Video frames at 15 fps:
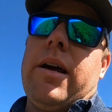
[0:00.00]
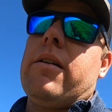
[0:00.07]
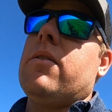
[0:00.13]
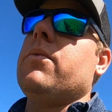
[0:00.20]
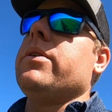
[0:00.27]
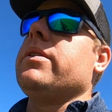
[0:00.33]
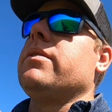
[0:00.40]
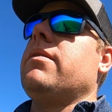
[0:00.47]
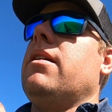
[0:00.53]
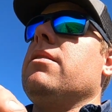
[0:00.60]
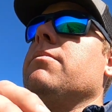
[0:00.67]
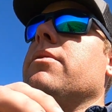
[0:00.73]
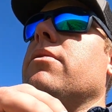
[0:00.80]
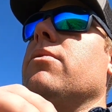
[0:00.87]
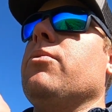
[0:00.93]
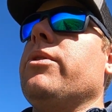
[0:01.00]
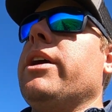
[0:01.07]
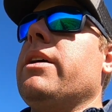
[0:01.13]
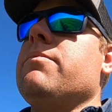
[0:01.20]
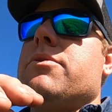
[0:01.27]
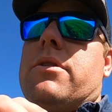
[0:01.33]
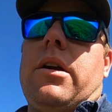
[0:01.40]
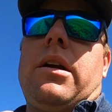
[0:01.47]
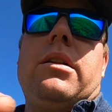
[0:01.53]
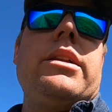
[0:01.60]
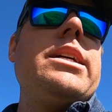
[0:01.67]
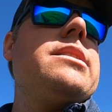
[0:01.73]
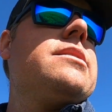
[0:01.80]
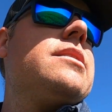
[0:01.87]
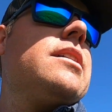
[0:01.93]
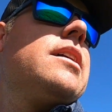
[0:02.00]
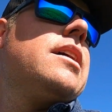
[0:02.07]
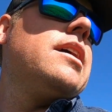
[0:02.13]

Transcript: I don't know what you'd call them, little ribs or cleats